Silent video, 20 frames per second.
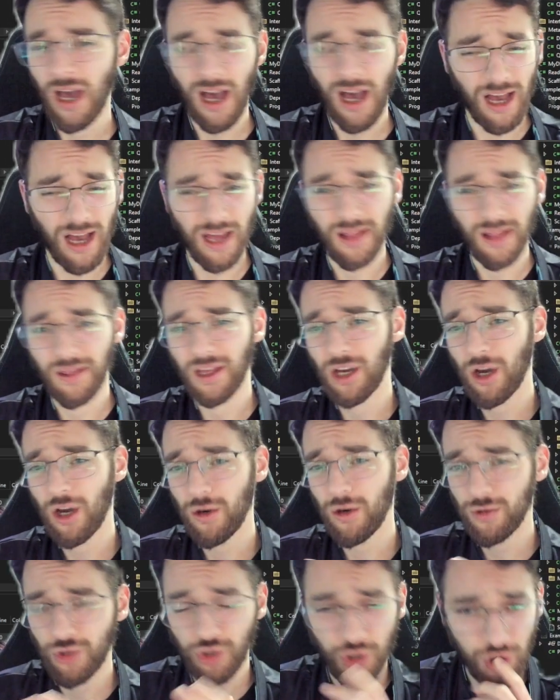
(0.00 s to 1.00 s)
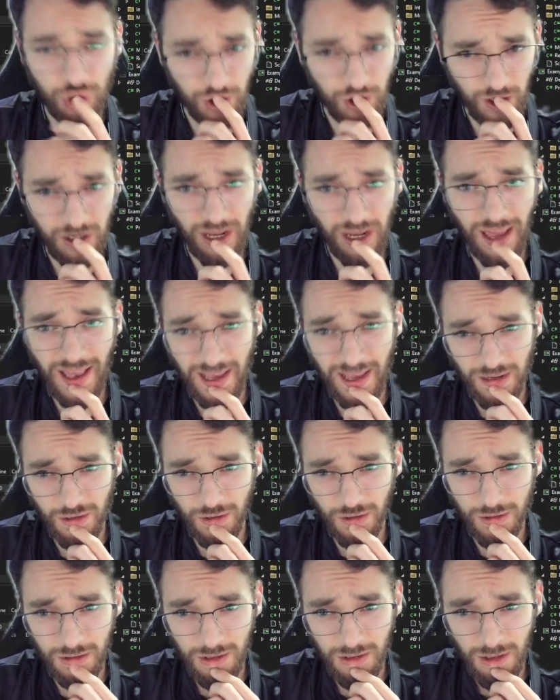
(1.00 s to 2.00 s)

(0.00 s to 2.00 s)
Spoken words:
the code should handle